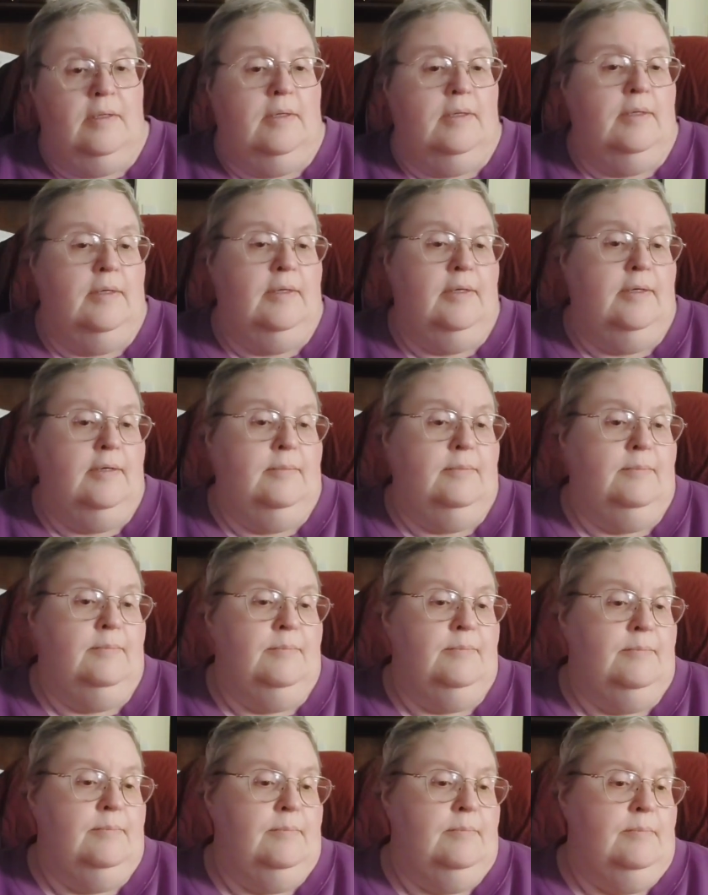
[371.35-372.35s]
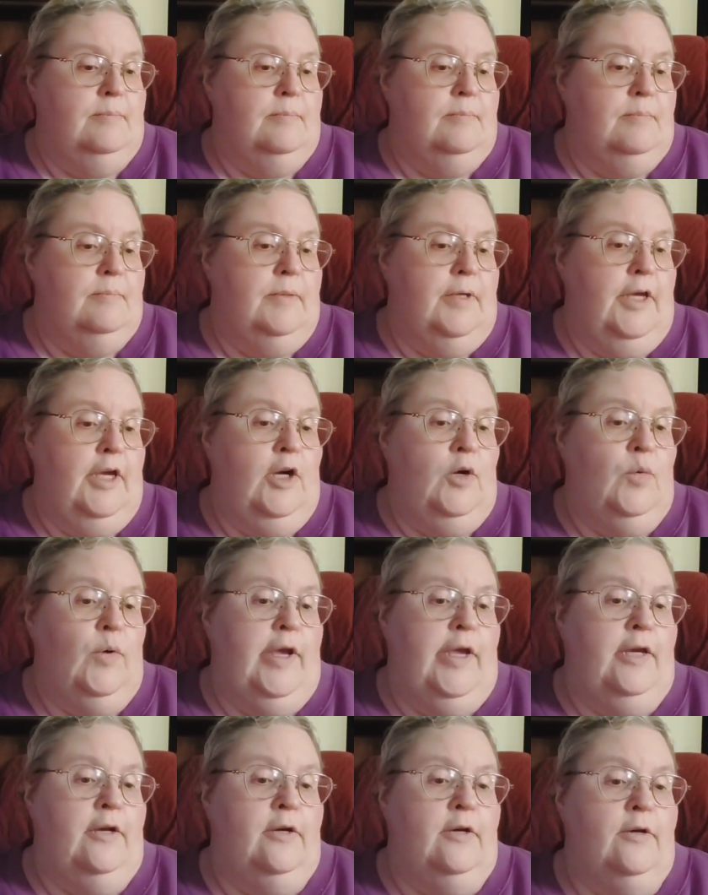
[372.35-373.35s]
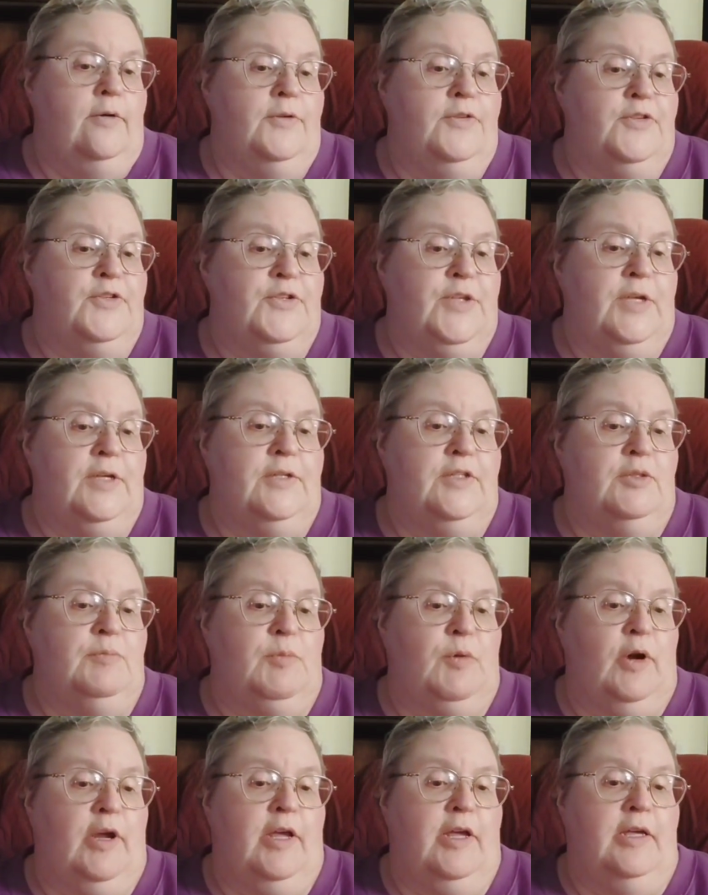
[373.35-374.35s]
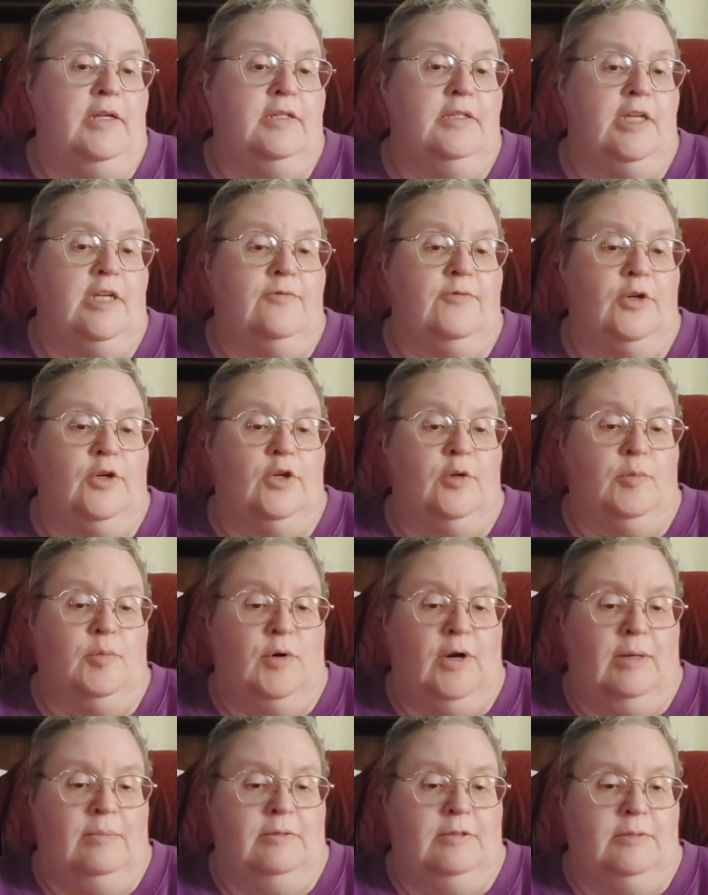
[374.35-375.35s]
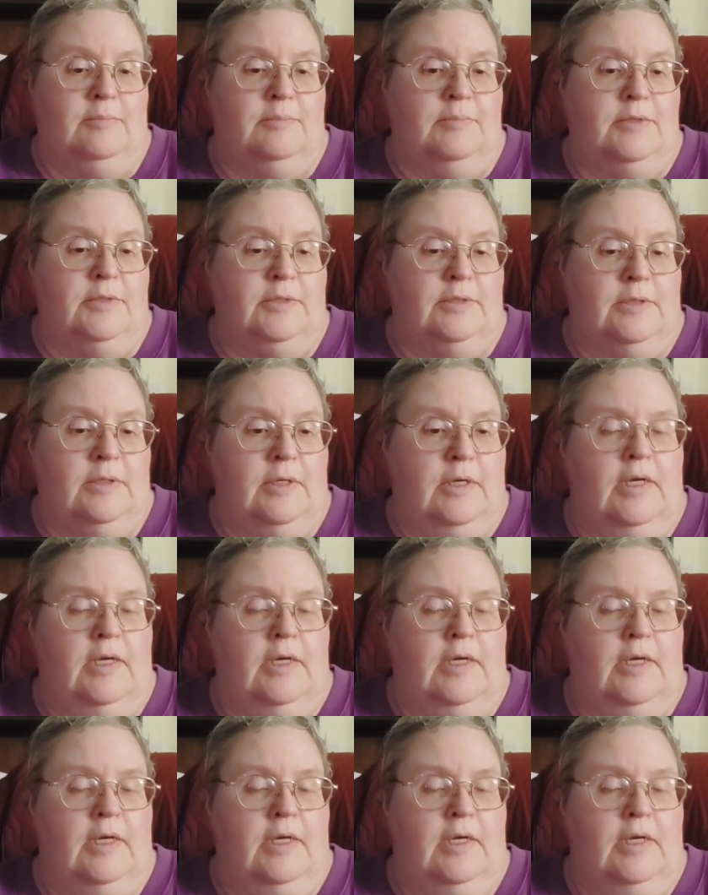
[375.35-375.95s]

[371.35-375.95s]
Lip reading: aerator, sink spray, and diverter problems.